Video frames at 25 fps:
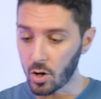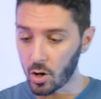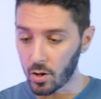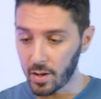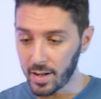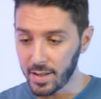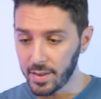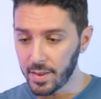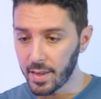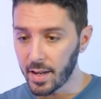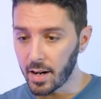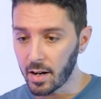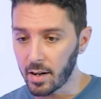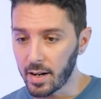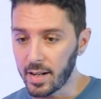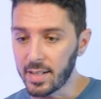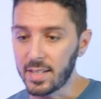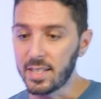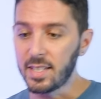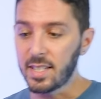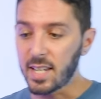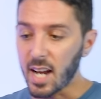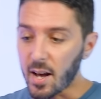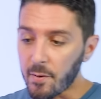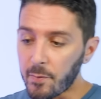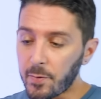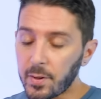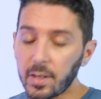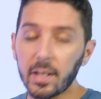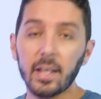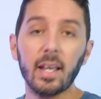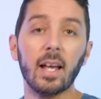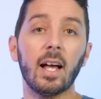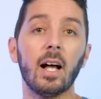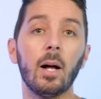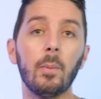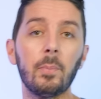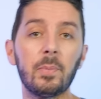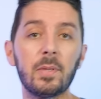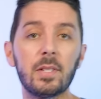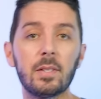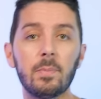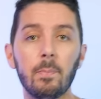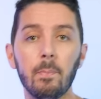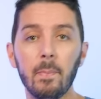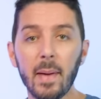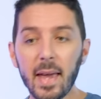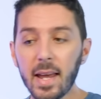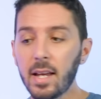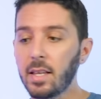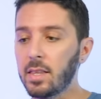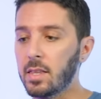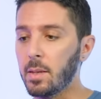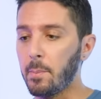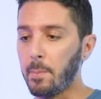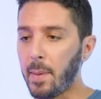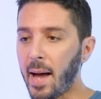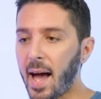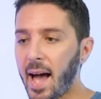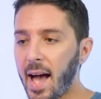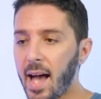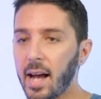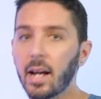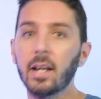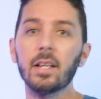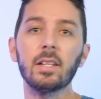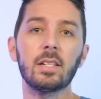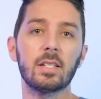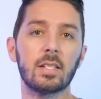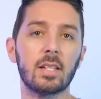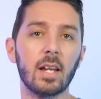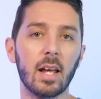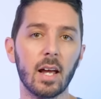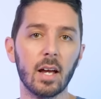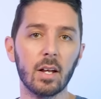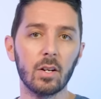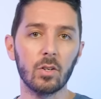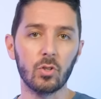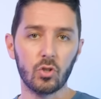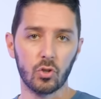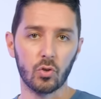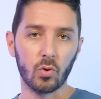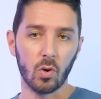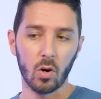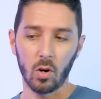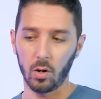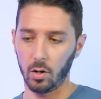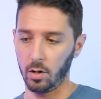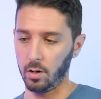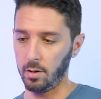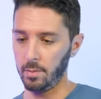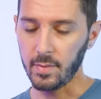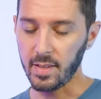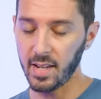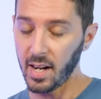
are in there, it definitely helps make the bag stand stronger.